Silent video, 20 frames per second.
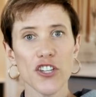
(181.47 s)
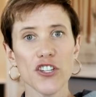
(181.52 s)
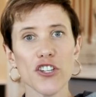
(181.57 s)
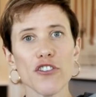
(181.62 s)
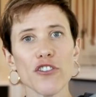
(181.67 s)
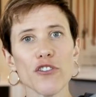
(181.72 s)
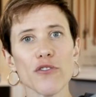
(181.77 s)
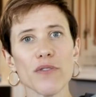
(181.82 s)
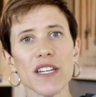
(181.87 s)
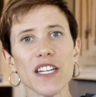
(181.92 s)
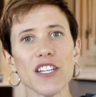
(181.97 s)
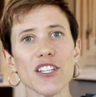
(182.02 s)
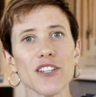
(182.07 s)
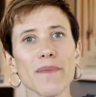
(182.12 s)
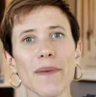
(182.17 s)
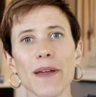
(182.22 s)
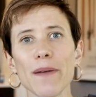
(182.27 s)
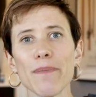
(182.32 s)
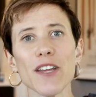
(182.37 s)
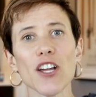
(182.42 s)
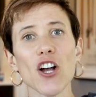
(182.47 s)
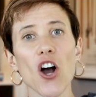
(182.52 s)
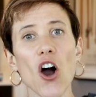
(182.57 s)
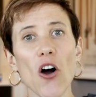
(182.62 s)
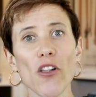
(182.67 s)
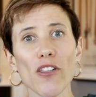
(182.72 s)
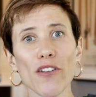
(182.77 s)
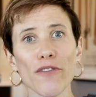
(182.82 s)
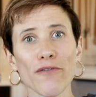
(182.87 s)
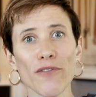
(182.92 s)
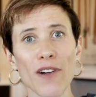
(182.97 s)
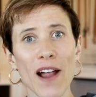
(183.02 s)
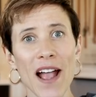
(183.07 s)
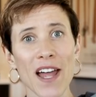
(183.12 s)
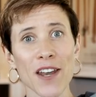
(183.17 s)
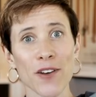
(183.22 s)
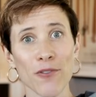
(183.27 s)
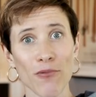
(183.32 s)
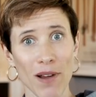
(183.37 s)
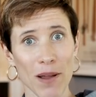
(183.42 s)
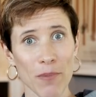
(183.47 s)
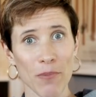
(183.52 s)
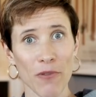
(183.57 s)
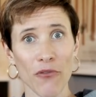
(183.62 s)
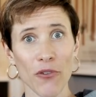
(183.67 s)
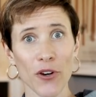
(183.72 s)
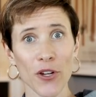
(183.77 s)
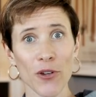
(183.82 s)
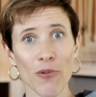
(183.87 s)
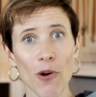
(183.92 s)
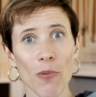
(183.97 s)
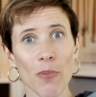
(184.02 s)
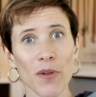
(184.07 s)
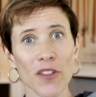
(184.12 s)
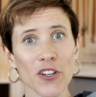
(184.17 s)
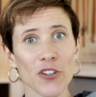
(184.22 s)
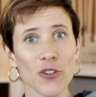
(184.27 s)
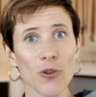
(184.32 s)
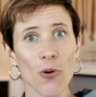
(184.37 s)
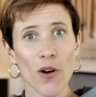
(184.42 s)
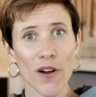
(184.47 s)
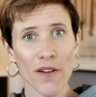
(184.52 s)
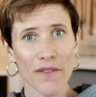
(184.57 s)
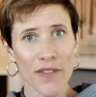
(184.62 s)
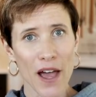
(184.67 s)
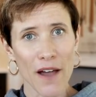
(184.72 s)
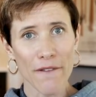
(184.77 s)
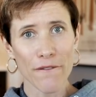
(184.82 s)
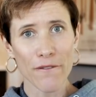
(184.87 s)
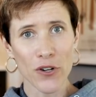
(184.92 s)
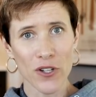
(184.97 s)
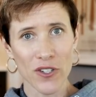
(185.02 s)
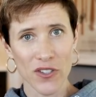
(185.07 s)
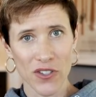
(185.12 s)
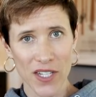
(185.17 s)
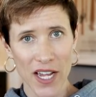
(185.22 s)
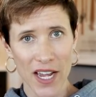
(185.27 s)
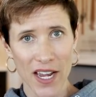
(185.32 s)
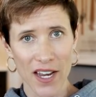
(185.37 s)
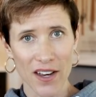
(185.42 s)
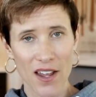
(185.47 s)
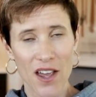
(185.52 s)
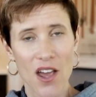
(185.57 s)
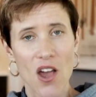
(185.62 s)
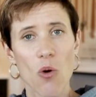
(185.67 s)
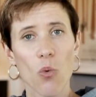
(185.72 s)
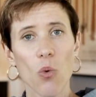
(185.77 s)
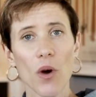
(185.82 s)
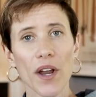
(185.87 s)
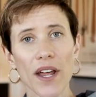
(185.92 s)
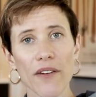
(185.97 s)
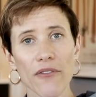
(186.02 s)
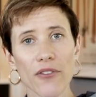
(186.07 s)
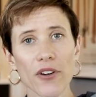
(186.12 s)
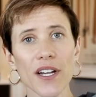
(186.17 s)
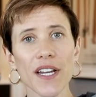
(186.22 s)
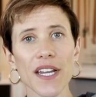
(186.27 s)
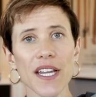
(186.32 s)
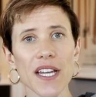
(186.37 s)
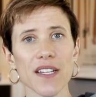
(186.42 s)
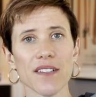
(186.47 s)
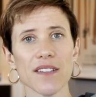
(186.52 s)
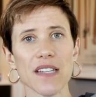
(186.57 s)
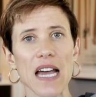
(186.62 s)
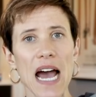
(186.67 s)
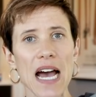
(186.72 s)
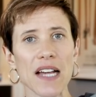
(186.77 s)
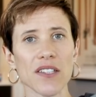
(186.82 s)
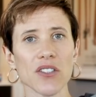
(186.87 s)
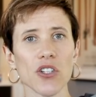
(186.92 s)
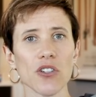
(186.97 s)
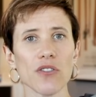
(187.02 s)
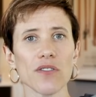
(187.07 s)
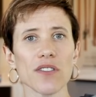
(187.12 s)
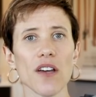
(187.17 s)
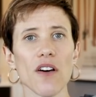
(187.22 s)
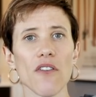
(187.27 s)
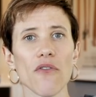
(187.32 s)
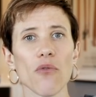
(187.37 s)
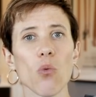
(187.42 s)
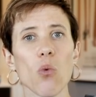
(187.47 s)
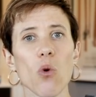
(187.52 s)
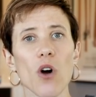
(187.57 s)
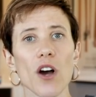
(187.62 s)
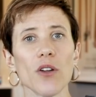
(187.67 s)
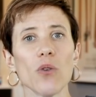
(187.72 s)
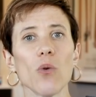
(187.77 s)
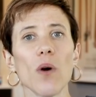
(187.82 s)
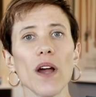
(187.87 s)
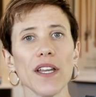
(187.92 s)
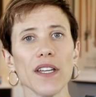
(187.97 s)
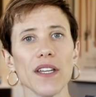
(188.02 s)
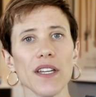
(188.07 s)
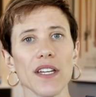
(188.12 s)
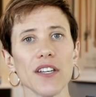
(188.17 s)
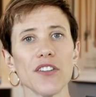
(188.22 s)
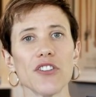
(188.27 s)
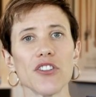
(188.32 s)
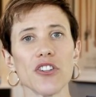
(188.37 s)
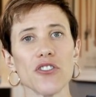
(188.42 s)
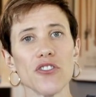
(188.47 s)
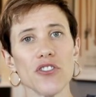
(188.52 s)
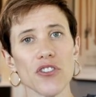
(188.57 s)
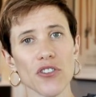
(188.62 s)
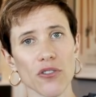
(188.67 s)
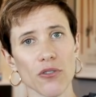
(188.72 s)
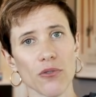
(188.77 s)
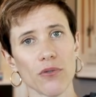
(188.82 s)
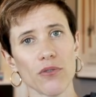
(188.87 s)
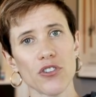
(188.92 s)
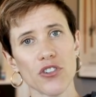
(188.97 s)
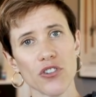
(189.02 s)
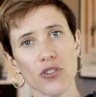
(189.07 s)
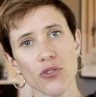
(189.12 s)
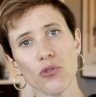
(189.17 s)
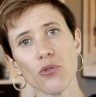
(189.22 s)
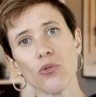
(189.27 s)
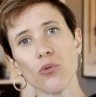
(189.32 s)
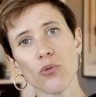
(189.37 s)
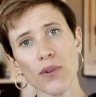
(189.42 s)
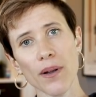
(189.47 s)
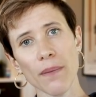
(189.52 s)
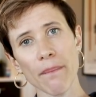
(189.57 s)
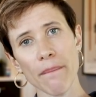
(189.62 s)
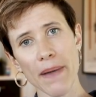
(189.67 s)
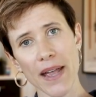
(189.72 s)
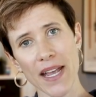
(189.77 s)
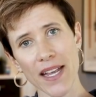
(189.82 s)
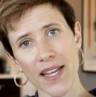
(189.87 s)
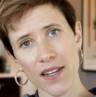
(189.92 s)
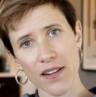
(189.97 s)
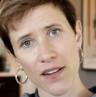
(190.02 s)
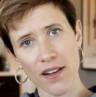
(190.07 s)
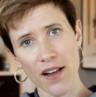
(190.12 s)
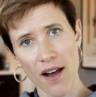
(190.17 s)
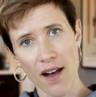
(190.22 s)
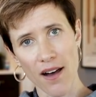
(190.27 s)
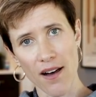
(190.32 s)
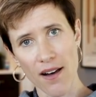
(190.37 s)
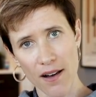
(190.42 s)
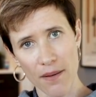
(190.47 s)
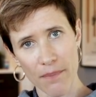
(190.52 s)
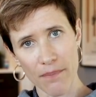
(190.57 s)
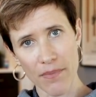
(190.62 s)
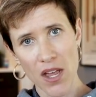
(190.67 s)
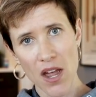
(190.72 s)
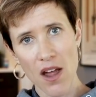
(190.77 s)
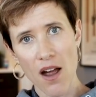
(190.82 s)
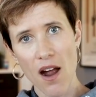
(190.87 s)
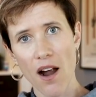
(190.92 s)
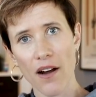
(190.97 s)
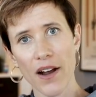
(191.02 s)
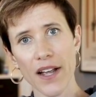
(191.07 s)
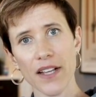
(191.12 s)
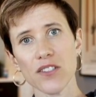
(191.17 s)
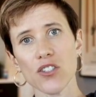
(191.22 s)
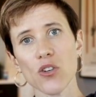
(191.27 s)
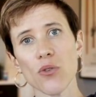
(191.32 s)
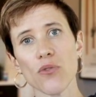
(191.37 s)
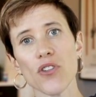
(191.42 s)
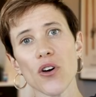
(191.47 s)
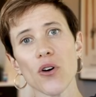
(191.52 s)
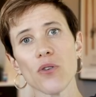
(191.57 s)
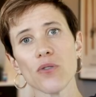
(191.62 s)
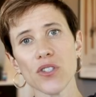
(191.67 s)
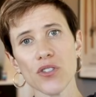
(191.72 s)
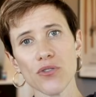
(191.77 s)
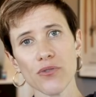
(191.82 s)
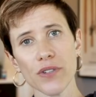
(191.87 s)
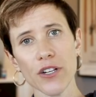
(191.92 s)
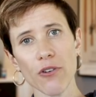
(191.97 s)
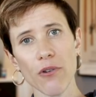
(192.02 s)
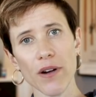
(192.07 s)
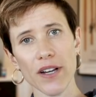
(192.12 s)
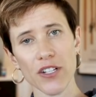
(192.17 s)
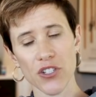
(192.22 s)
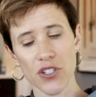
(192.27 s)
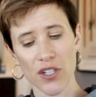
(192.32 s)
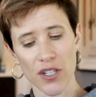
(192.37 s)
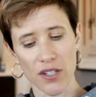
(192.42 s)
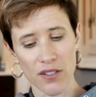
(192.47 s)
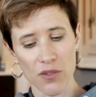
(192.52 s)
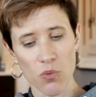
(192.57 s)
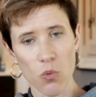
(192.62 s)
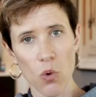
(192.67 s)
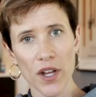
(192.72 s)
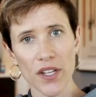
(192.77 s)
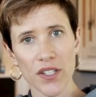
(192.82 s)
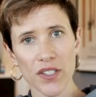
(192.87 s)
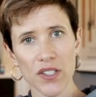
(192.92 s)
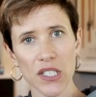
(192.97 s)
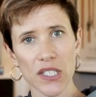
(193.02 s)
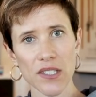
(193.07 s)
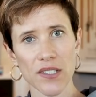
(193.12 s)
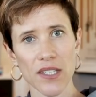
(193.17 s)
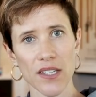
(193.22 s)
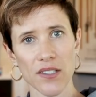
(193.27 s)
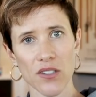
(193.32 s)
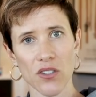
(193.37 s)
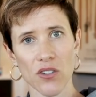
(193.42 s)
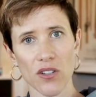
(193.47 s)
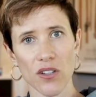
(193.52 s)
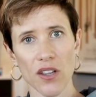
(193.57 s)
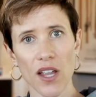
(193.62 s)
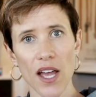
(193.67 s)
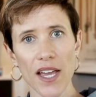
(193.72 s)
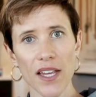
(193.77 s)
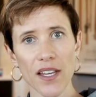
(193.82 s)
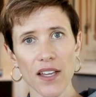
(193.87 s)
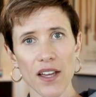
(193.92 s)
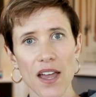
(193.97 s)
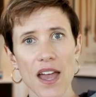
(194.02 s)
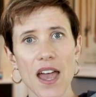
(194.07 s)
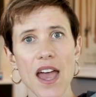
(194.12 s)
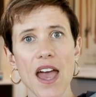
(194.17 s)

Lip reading: Do you need to maybe call a friend right before you open the door of that first date? Whatever it is, ask yourself, what do I need to do to remain calm? All right, so those three questions: what does success look like?